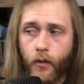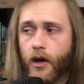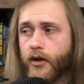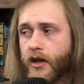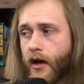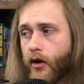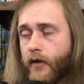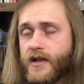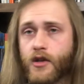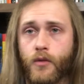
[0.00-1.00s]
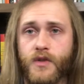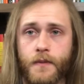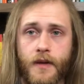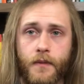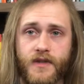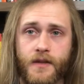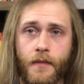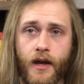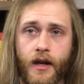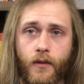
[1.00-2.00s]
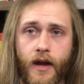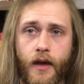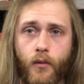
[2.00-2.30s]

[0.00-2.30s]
Well, you got all these homeless people some money, right?